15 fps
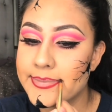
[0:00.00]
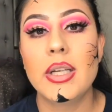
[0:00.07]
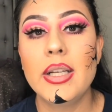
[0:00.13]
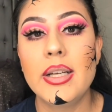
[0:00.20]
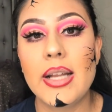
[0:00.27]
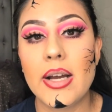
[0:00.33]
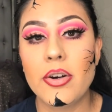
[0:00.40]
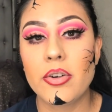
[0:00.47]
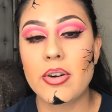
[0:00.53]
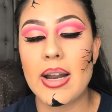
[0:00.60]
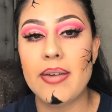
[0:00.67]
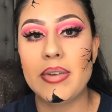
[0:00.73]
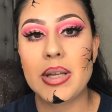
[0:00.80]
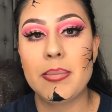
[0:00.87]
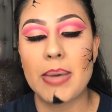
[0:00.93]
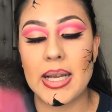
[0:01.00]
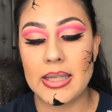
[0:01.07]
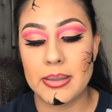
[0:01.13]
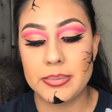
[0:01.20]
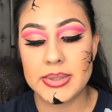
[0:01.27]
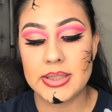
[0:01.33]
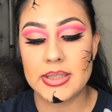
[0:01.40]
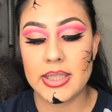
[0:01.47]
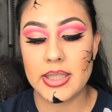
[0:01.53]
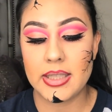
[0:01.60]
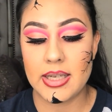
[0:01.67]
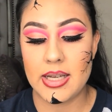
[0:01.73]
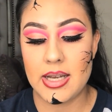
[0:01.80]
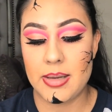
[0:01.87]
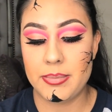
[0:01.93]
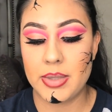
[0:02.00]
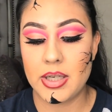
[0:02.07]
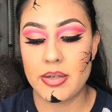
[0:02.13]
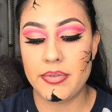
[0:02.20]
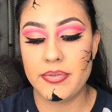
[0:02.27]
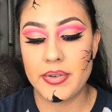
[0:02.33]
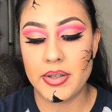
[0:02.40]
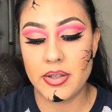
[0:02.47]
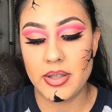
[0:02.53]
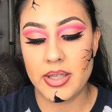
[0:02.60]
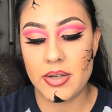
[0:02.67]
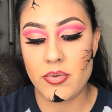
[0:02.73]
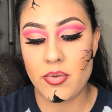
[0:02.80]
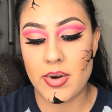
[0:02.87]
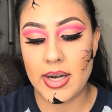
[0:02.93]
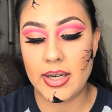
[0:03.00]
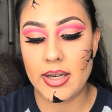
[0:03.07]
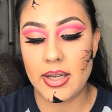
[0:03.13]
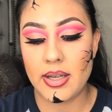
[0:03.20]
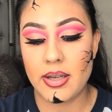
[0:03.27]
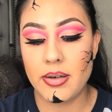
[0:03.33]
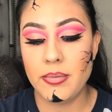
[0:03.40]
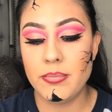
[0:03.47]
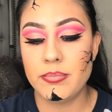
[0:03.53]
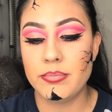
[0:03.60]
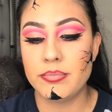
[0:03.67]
And now grabbing my lipstick, I'm going to fill it right in.